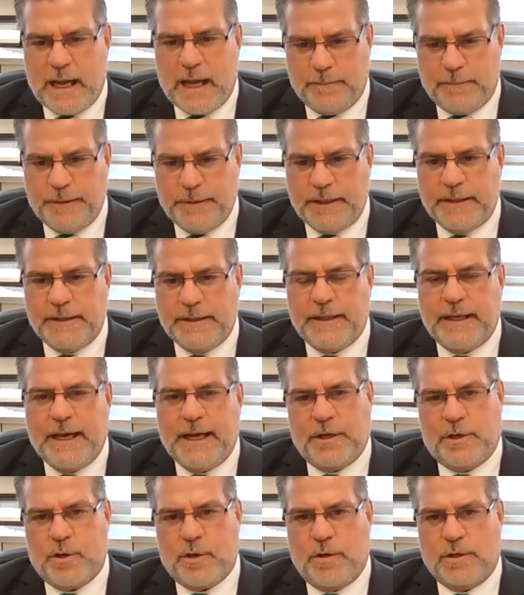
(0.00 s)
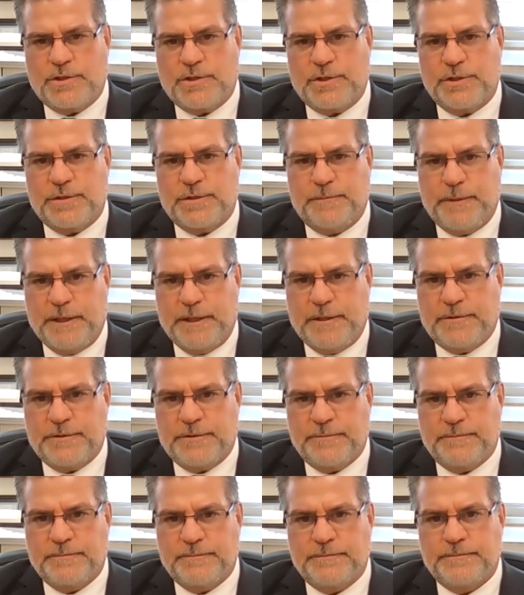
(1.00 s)
albeit at a cautious
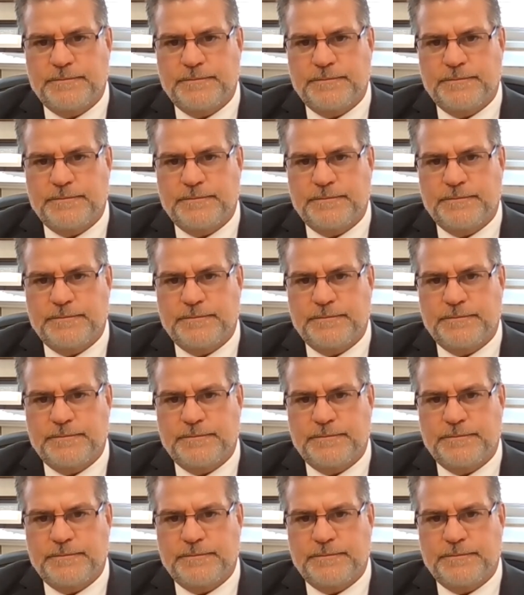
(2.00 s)
pace.